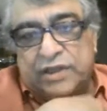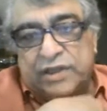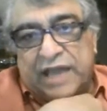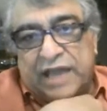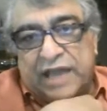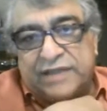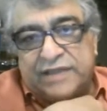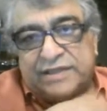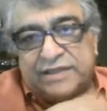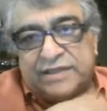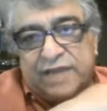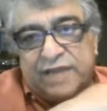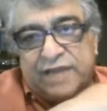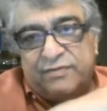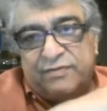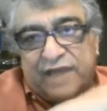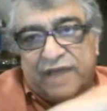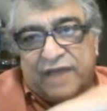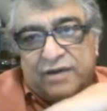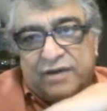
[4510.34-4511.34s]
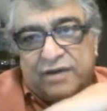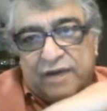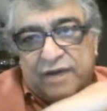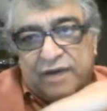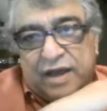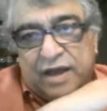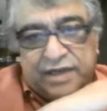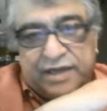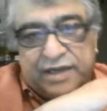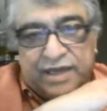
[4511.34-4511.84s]
at the time of
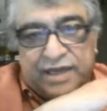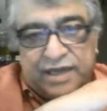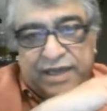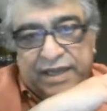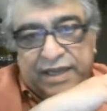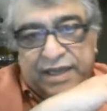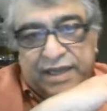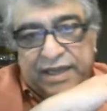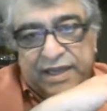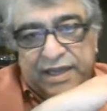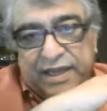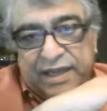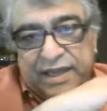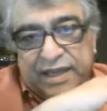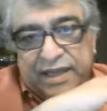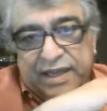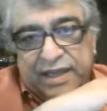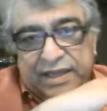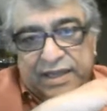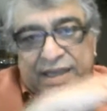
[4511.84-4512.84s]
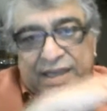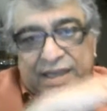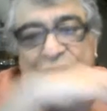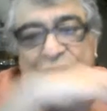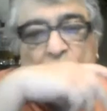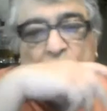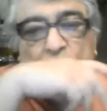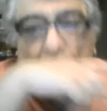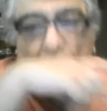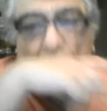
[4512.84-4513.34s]
Anunnaki, they
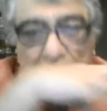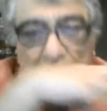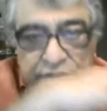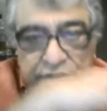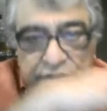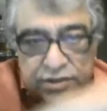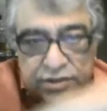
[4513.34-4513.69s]
cut